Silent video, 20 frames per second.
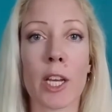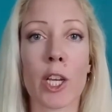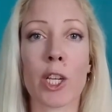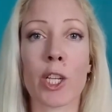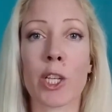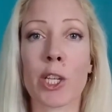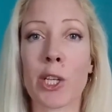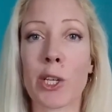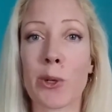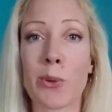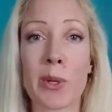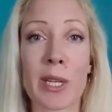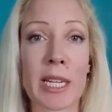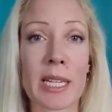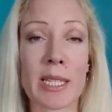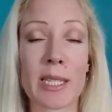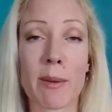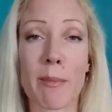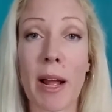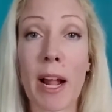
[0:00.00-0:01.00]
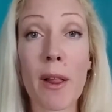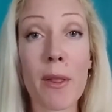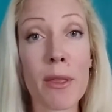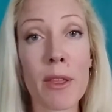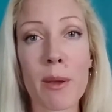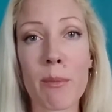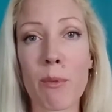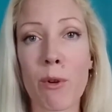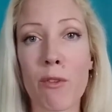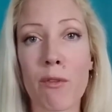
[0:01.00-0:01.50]
you need some
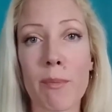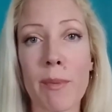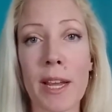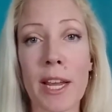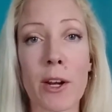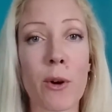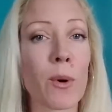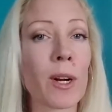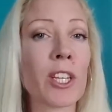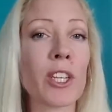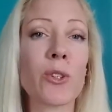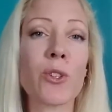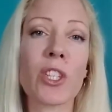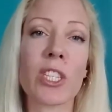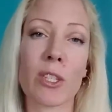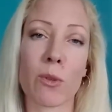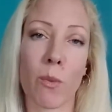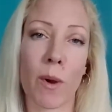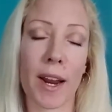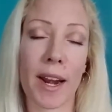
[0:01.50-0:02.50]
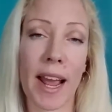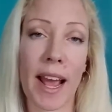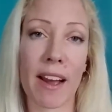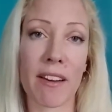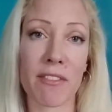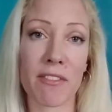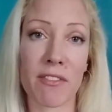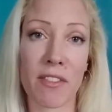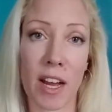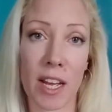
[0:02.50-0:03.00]
healthy movement, or you just want to
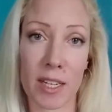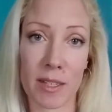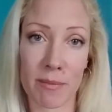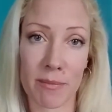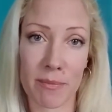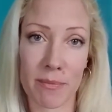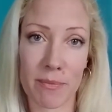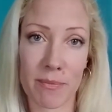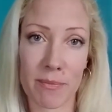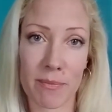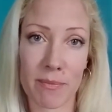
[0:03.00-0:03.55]
have fun.